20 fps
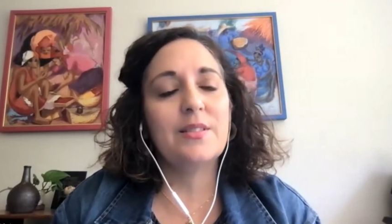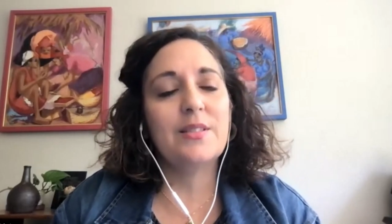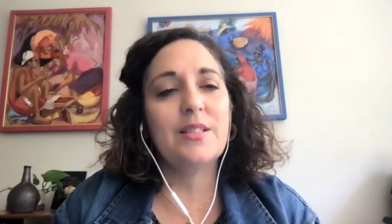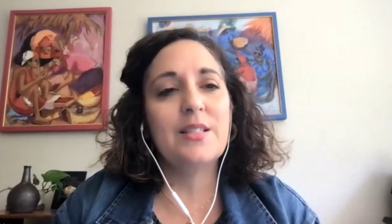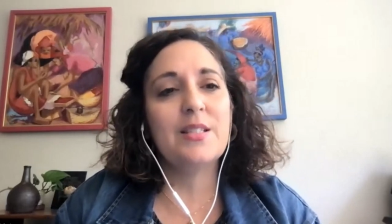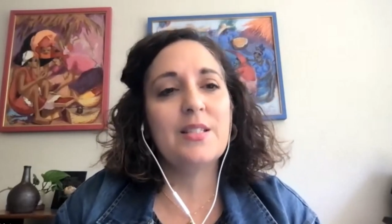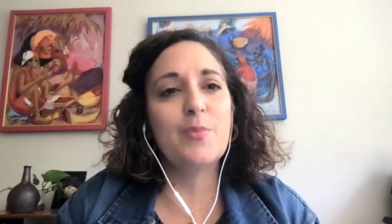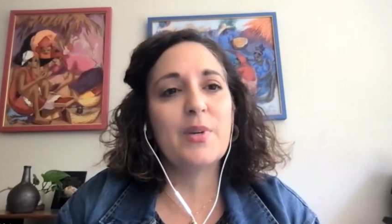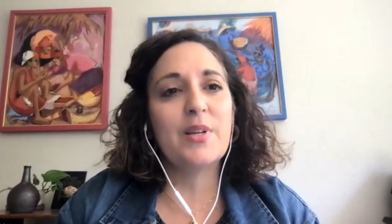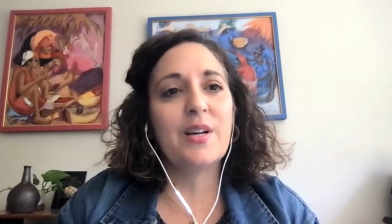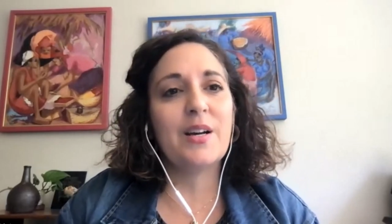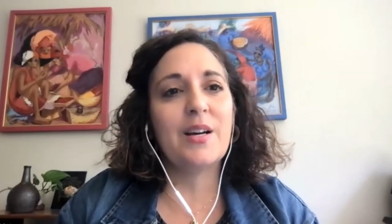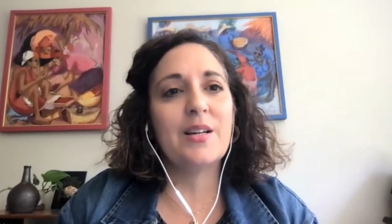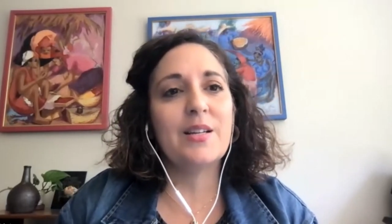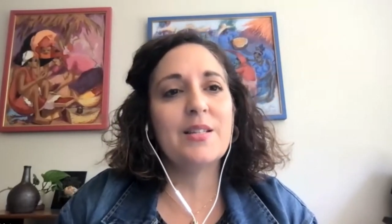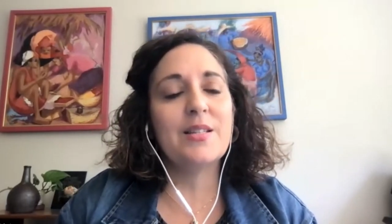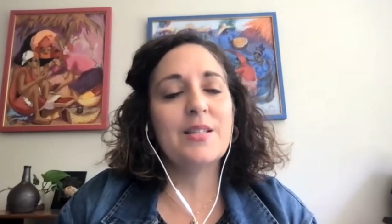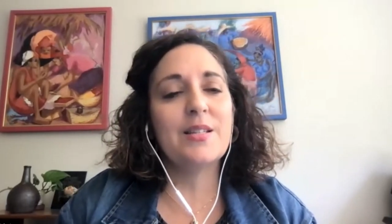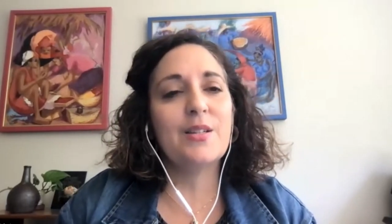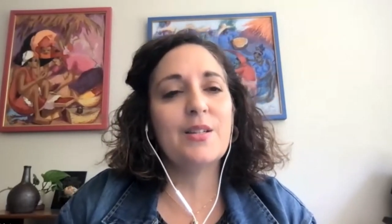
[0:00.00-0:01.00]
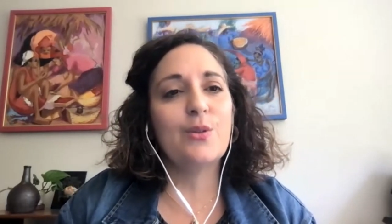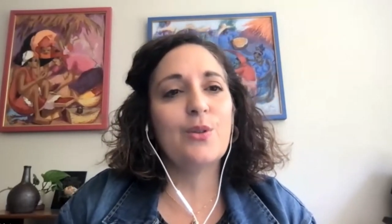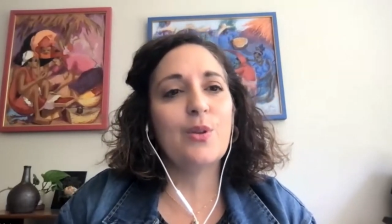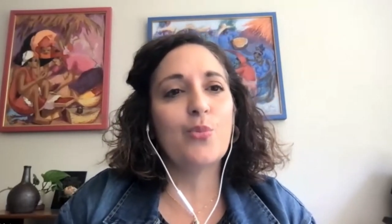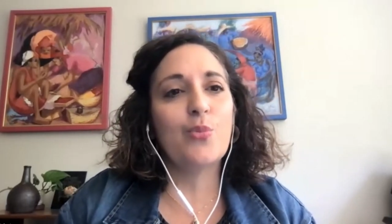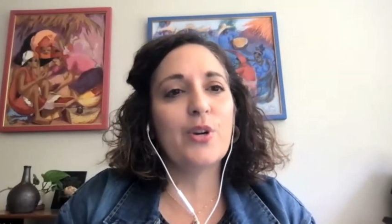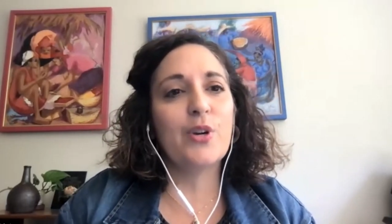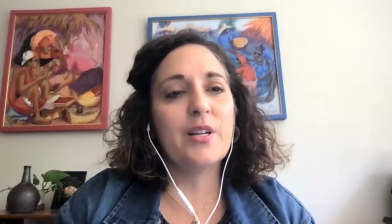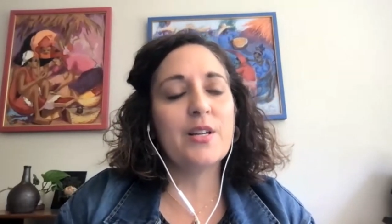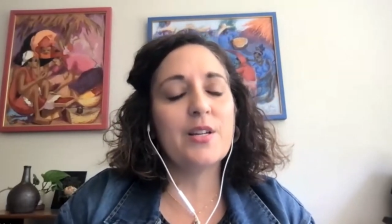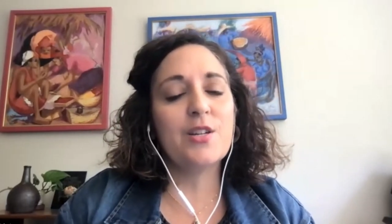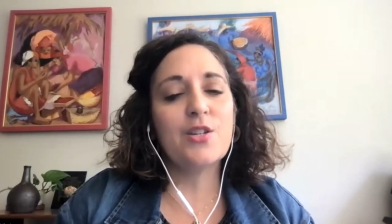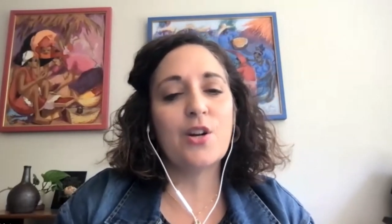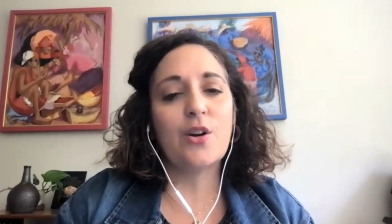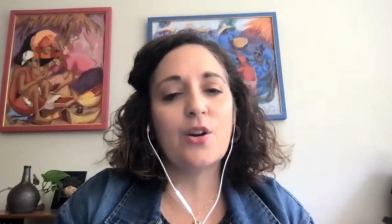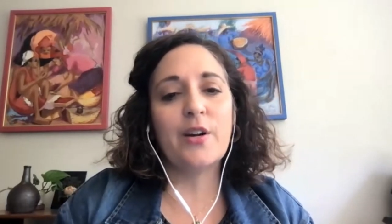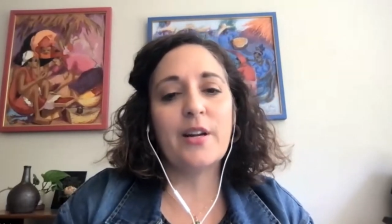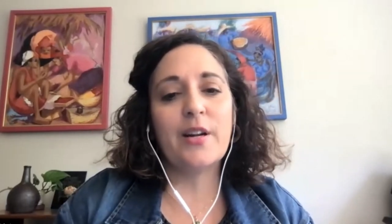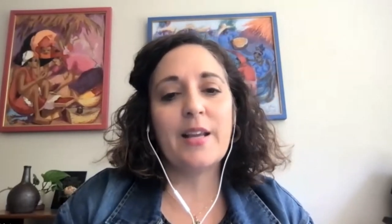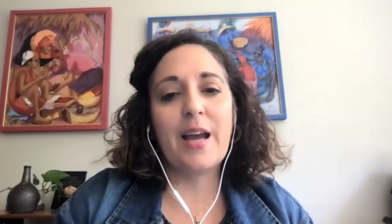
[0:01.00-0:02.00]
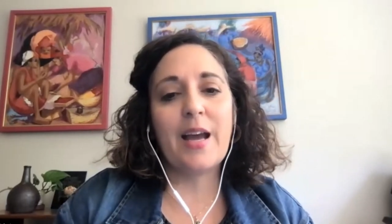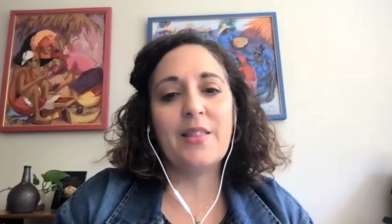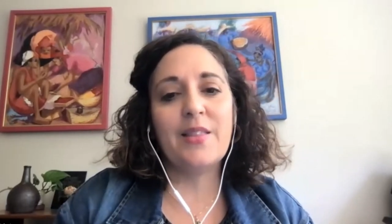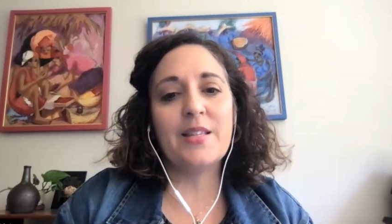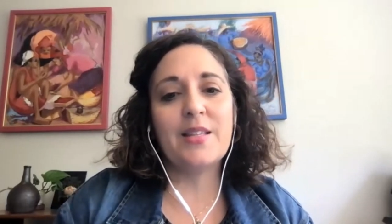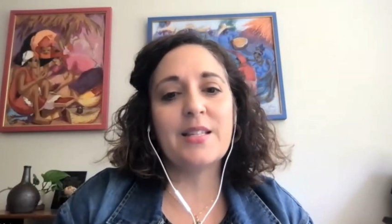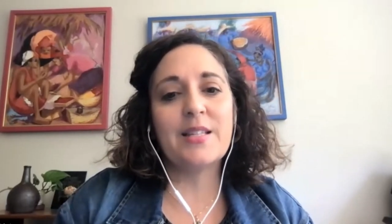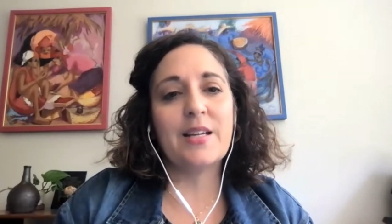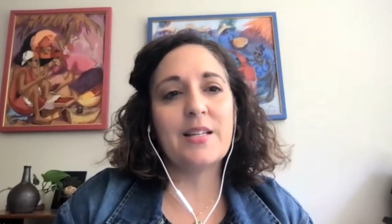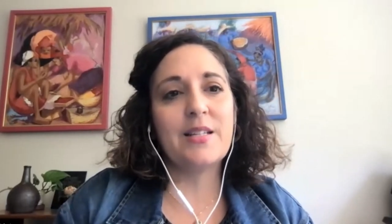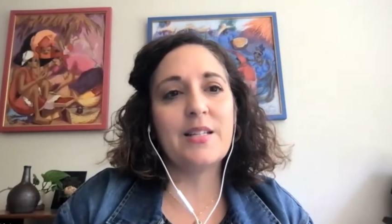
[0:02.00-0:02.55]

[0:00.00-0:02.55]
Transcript: is because the British already had the